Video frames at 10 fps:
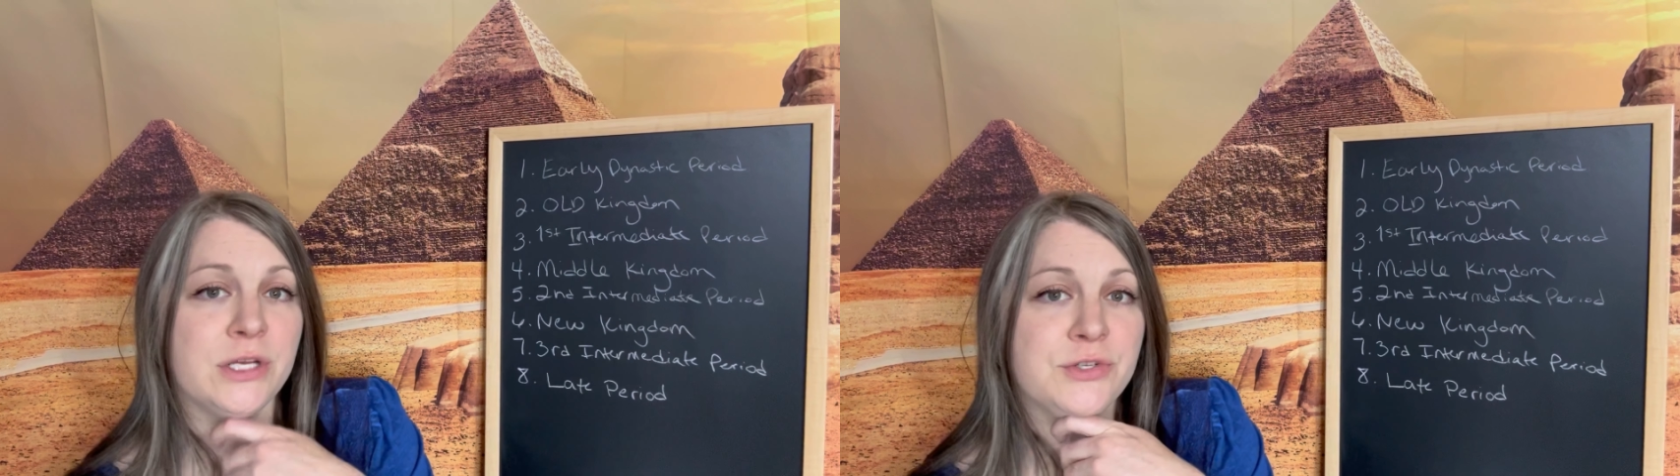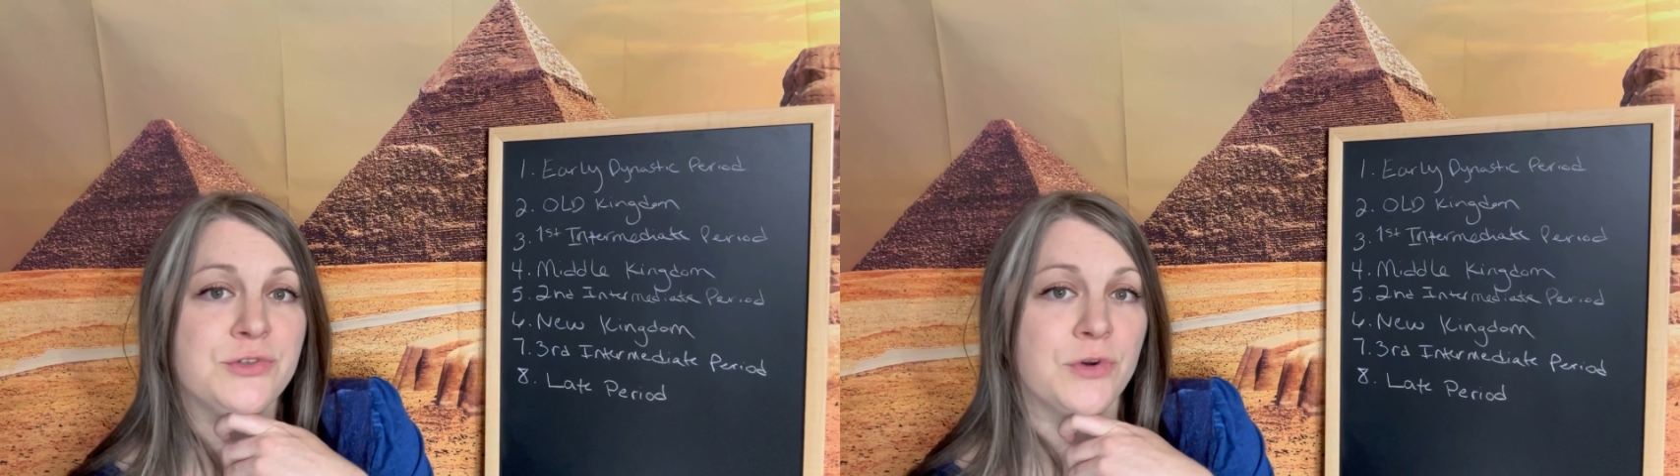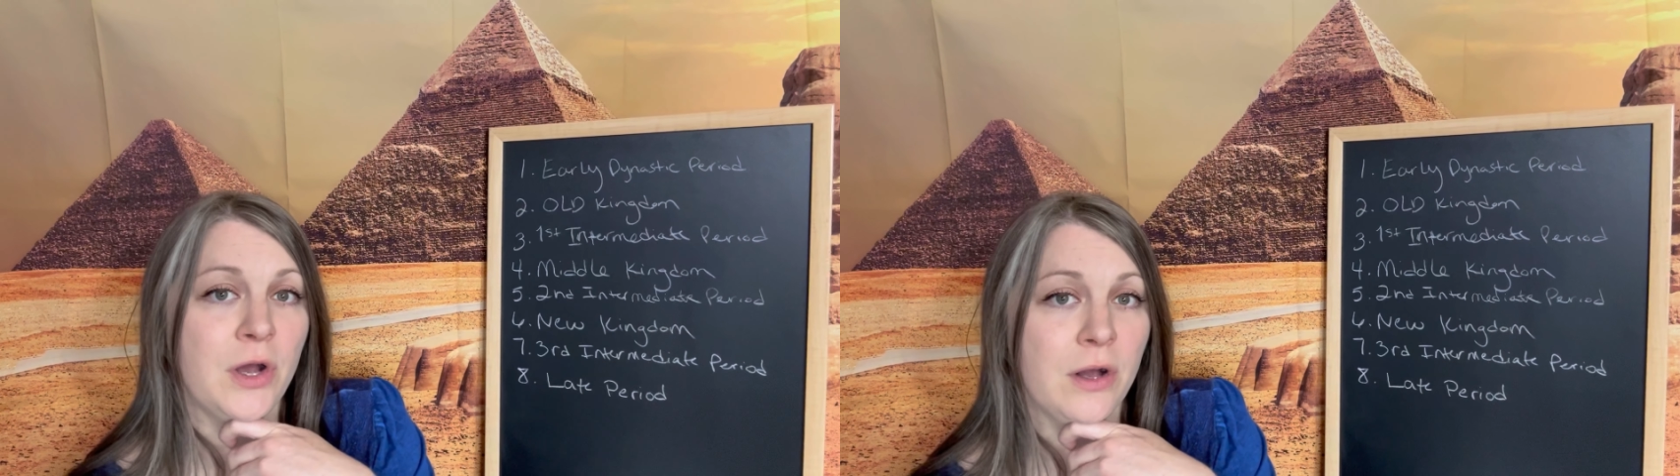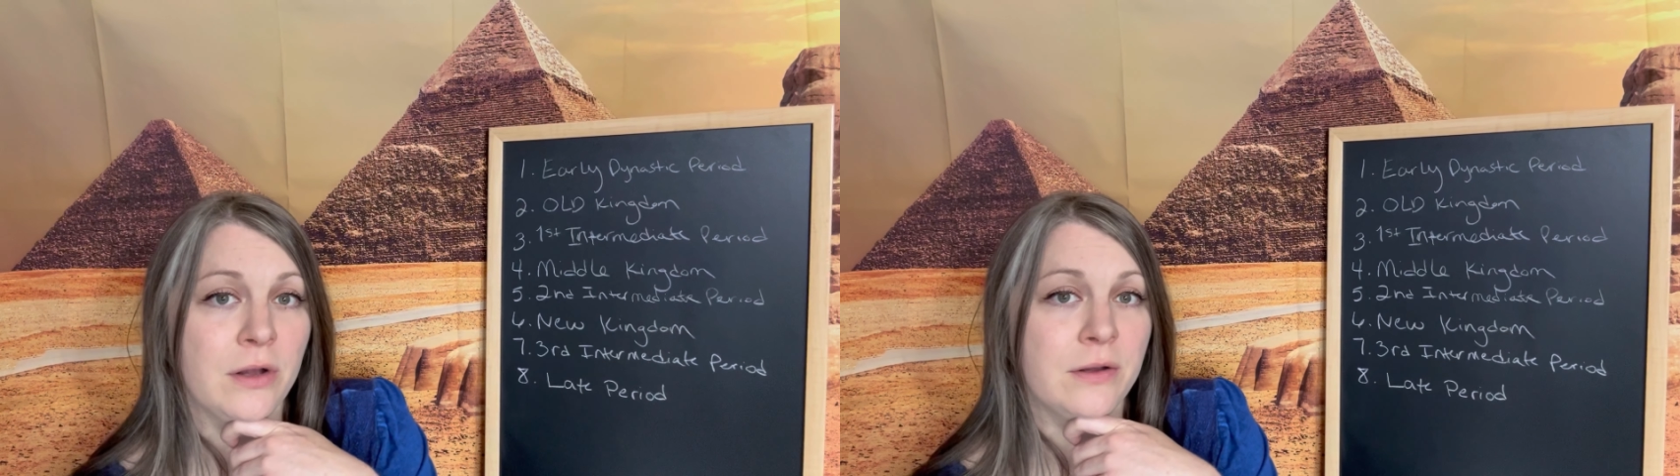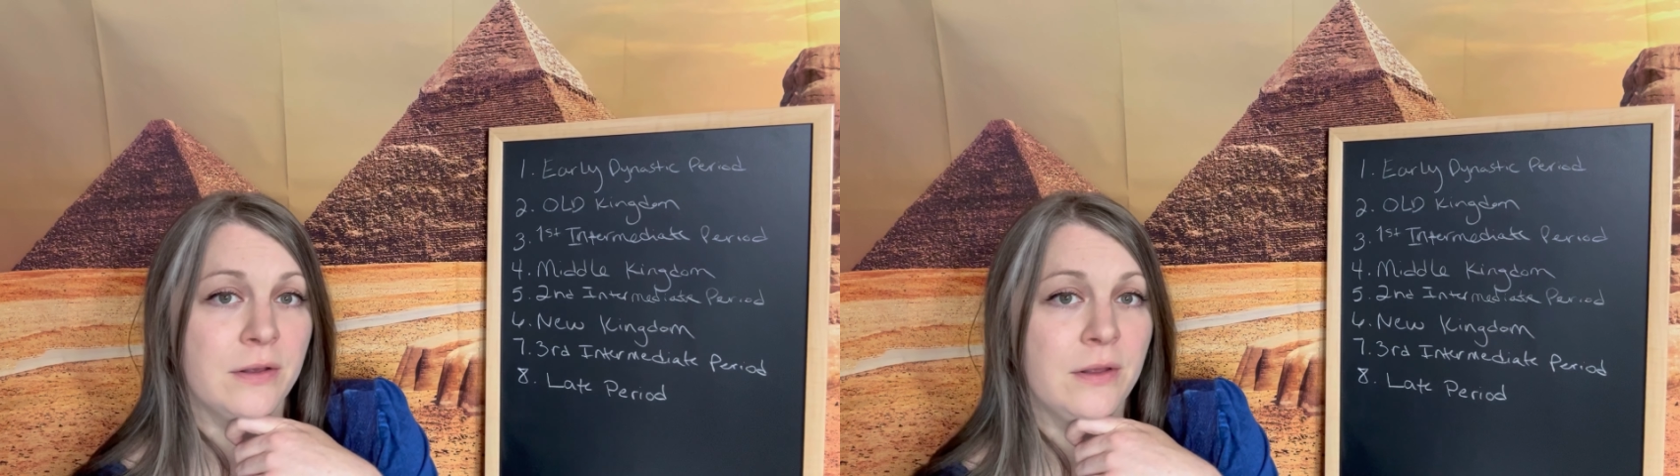strong
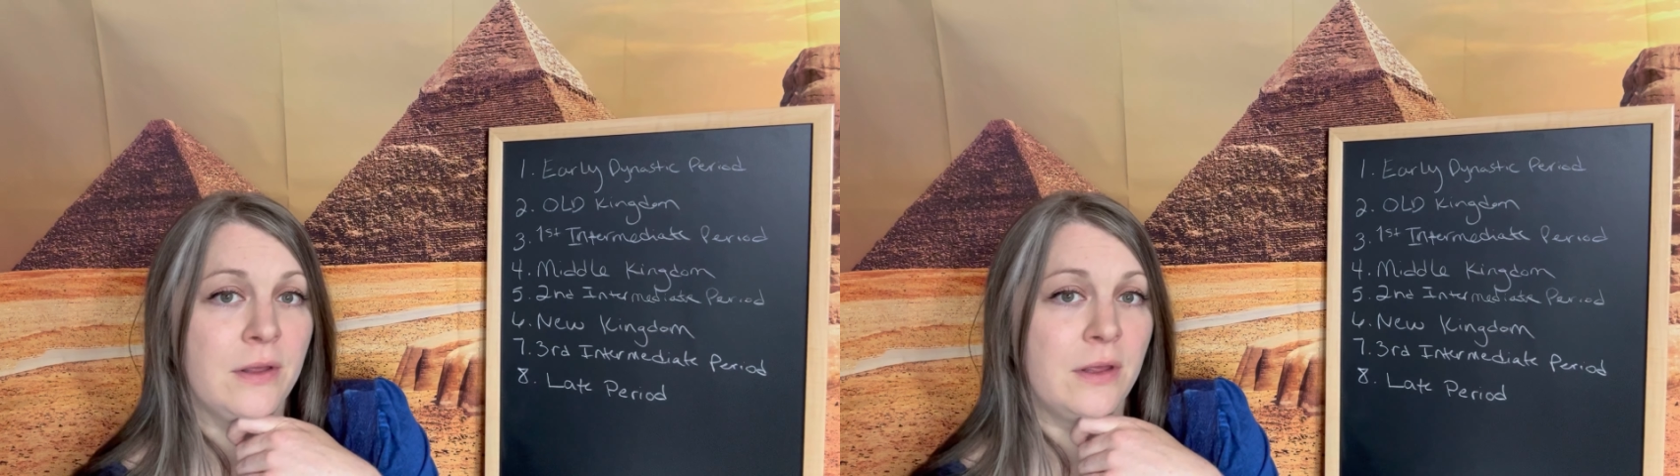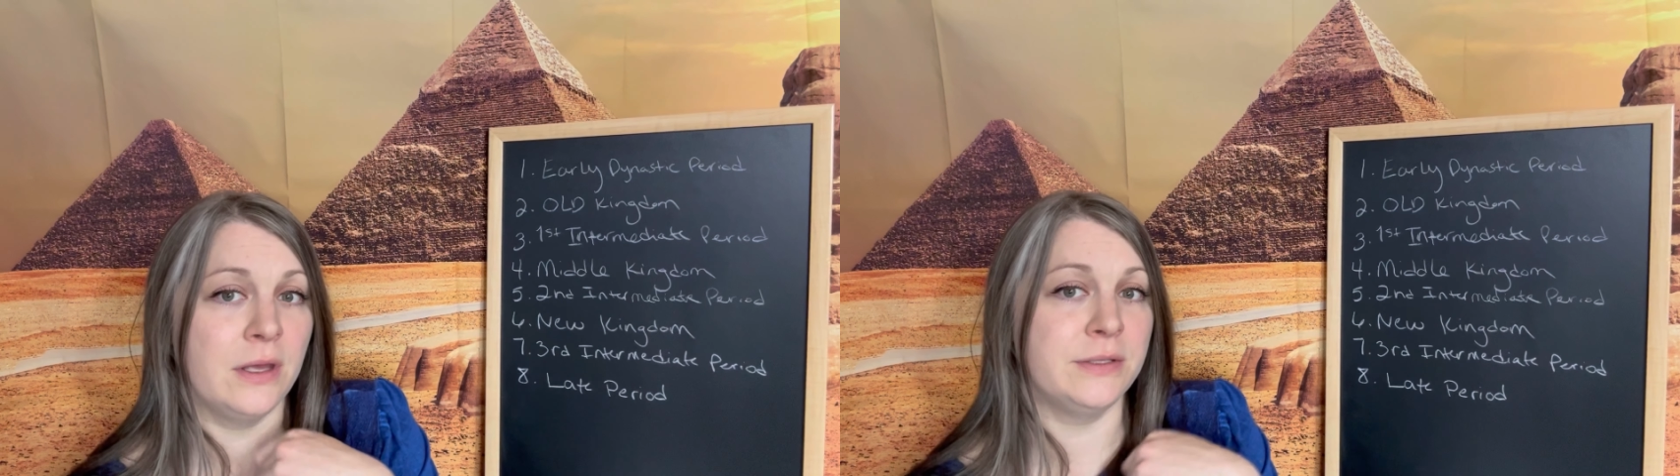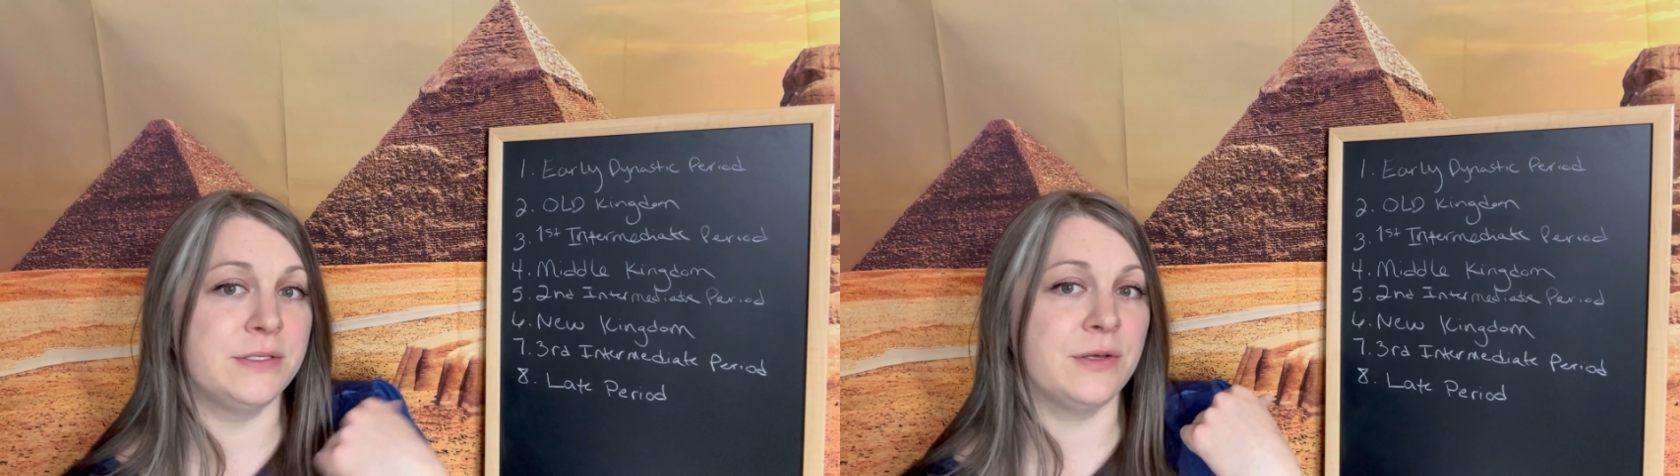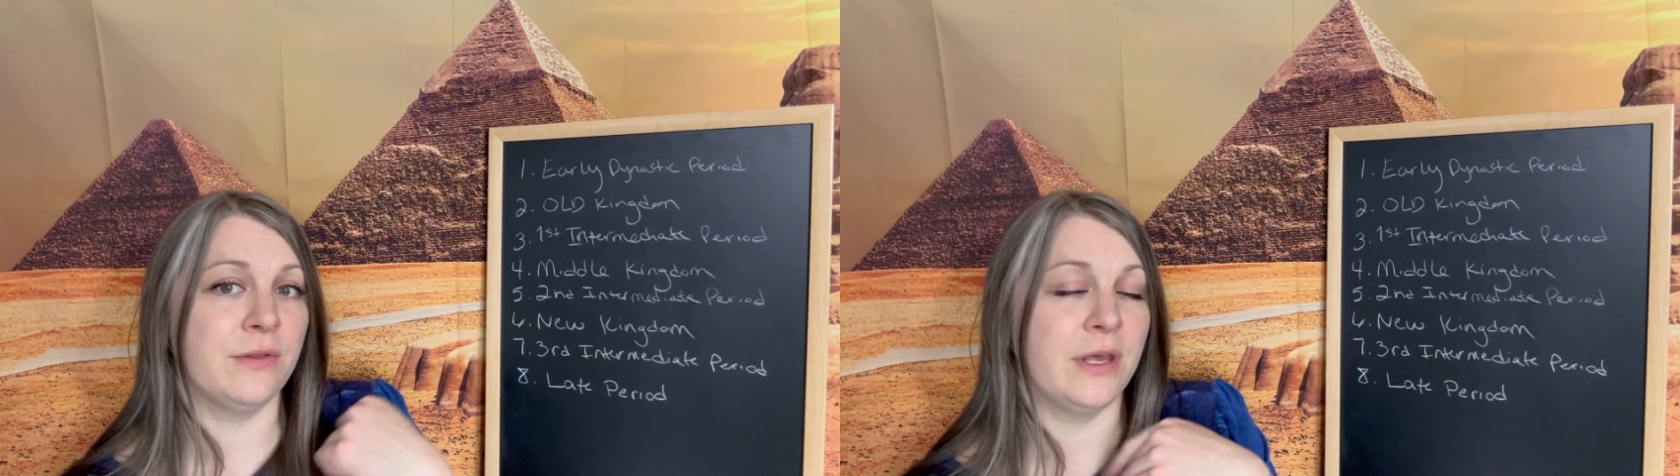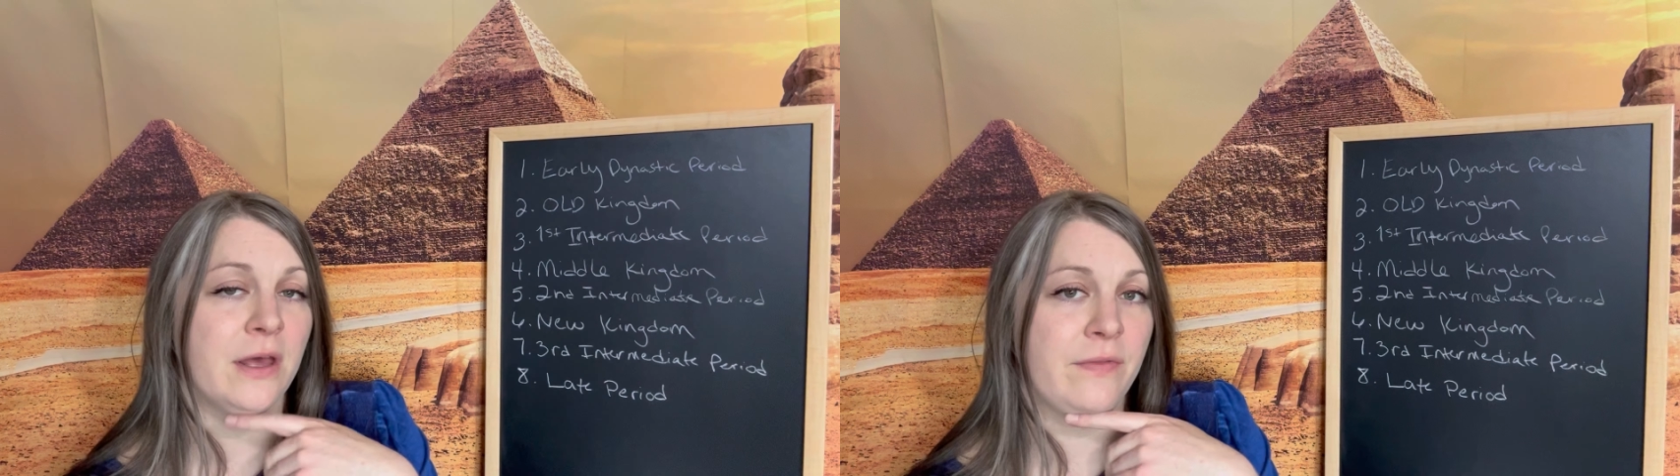until
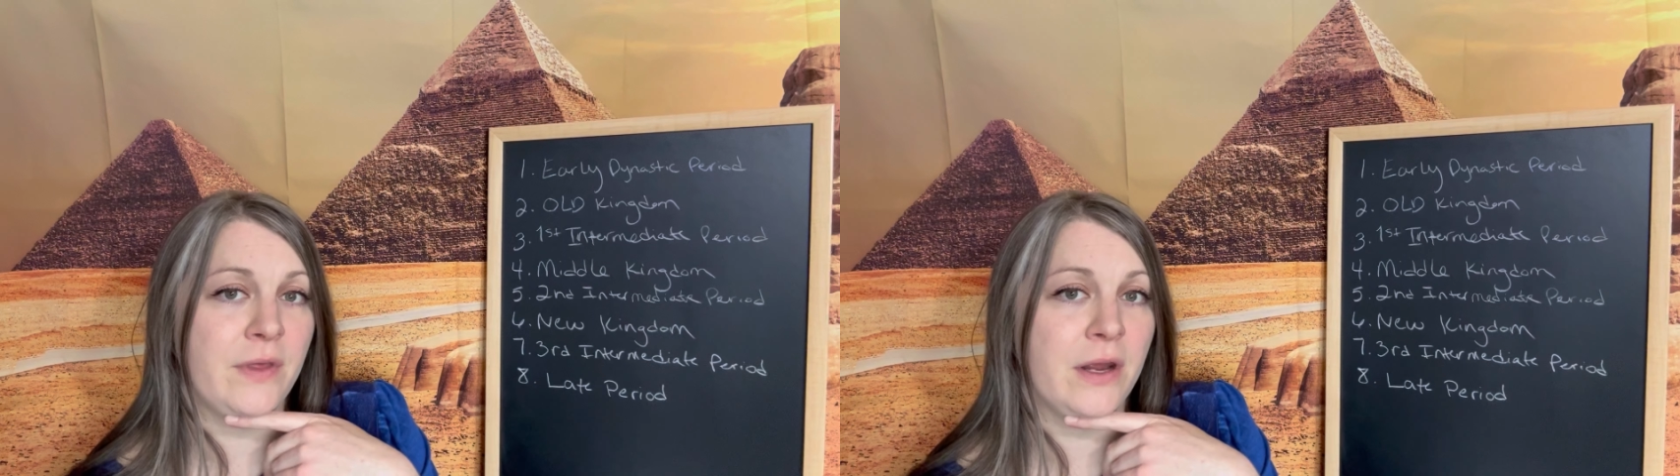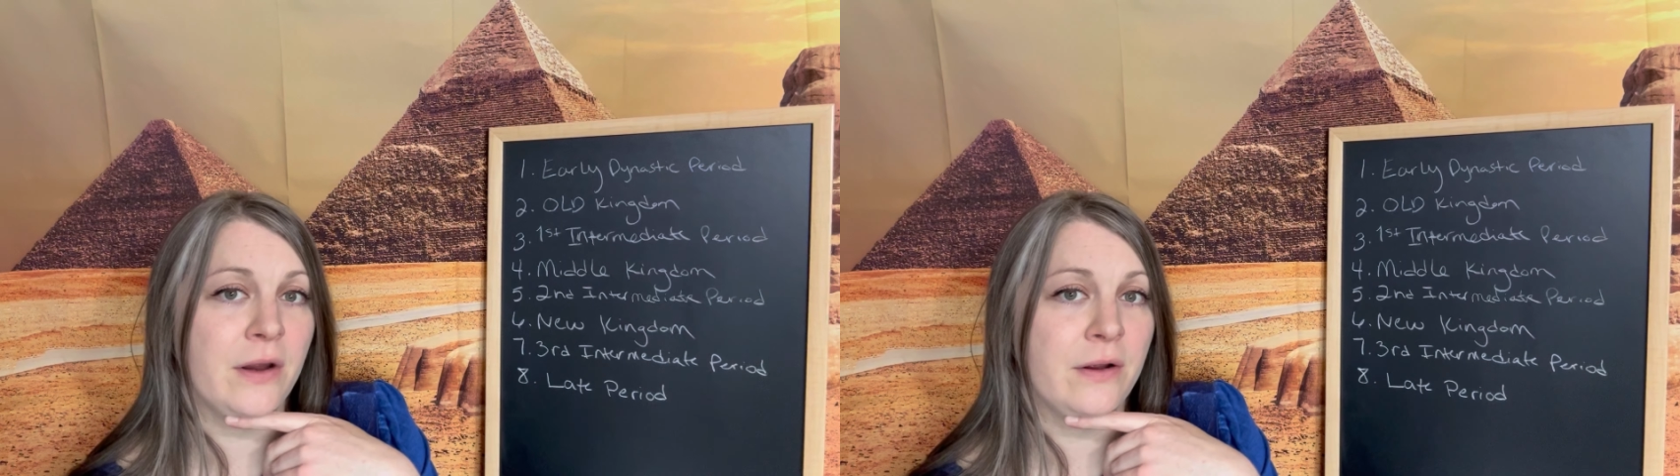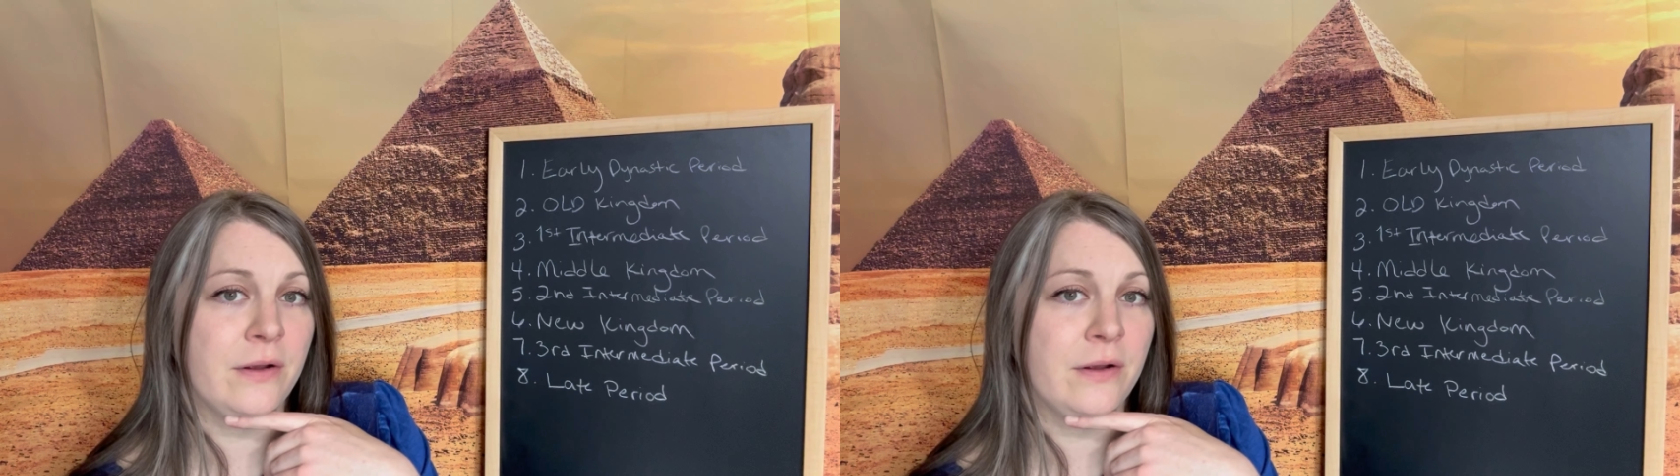the end there.